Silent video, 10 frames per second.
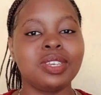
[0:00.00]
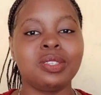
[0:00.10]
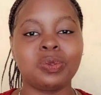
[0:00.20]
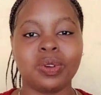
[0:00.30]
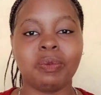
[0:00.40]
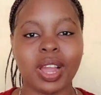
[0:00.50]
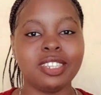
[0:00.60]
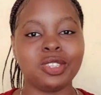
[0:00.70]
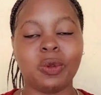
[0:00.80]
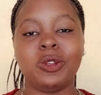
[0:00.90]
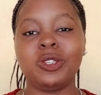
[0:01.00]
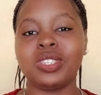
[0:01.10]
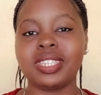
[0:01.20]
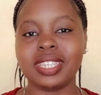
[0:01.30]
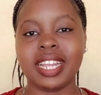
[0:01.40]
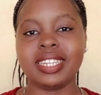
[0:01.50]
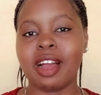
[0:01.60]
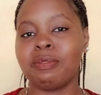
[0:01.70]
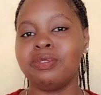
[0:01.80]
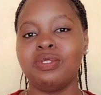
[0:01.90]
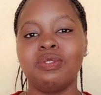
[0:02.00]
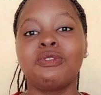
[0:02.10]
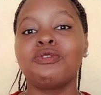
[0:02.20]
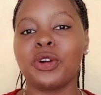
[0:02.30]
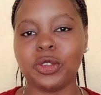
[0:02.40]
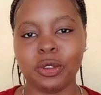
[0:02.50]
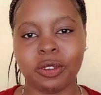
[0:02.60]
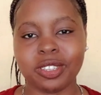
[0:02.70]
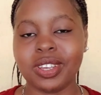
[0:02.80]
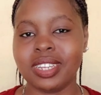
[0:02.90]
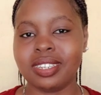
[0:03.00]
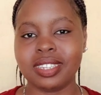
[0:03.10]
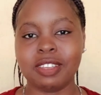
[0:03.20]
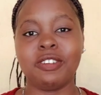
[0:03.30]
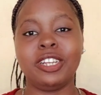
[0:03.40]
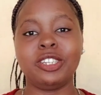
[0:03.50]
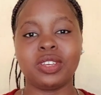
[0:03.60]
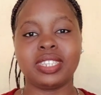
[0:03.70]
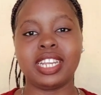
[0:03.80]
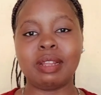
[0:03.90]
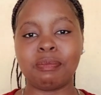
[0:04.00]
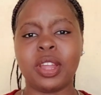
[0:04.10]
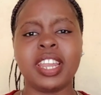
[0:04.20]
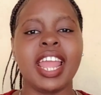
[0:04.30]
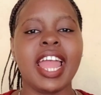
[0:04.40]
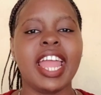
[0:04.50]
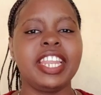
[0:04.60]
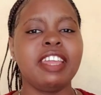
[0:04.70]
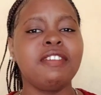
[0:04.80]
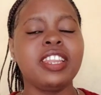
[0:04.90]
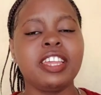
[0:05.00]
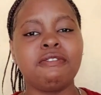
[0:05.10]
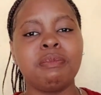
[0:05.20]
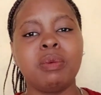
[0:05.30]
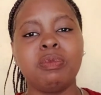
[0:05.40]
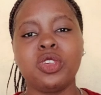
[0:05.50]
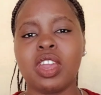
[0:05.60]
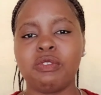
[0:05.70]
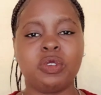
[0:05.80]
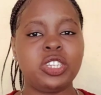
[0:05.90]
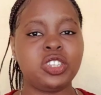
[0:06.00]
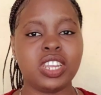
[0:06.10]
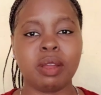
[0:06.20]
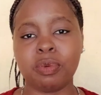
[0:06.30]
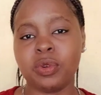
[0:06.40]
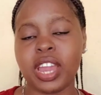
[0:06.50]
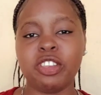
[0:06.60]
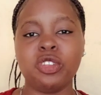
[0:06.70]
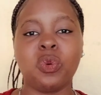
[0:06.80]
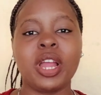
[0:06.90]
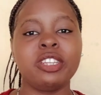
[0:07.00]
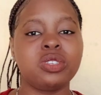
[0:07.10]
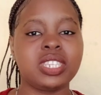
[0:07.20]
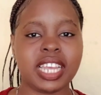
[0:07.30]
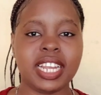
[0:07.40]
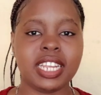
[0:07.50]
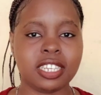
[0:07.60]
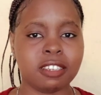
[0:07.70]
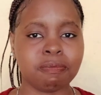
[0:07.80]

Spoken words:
what is going to stand out for you. So it is definitely a selling point. And even if maybe have written a book and you want to sell it